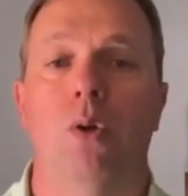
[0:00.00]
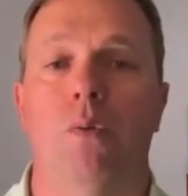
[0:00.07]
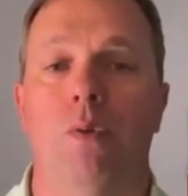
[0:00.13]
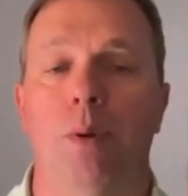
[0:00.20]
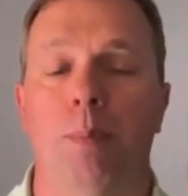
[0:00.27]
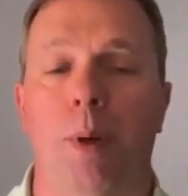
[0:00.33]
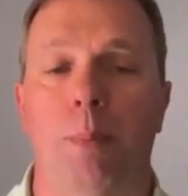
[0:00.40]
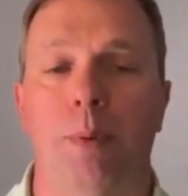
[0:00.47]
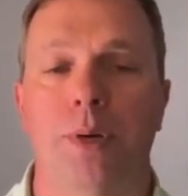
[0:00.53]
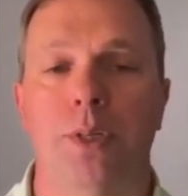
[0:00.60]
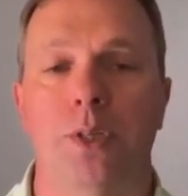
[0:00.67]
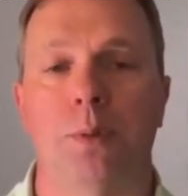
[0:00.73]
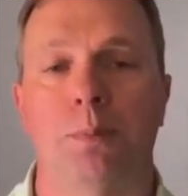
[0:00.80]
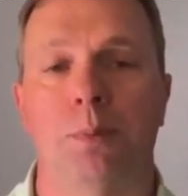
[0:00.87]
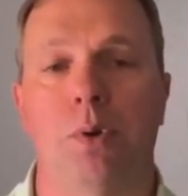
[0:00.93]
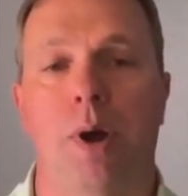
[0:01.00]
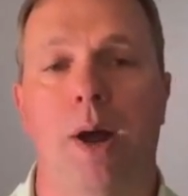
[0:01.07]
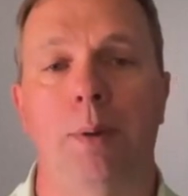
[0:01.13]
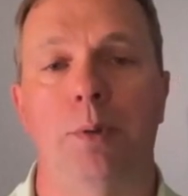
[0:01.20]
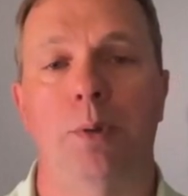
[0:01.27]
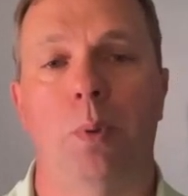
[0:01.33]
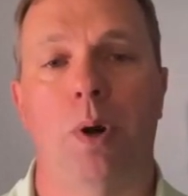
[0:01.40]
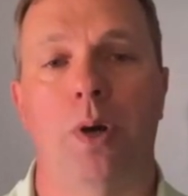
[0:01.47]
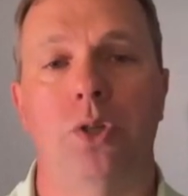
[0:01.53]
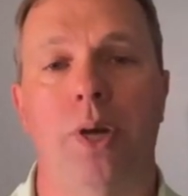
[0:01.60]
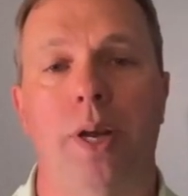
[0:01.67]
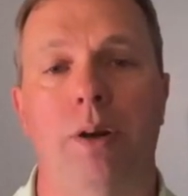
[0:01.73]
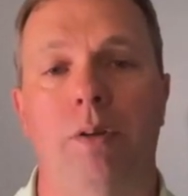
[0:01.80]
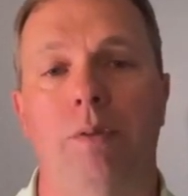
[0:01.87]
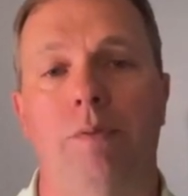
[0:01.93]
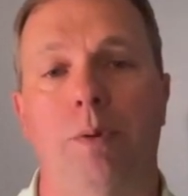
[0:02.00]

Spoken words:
Remember to subscribe to our channel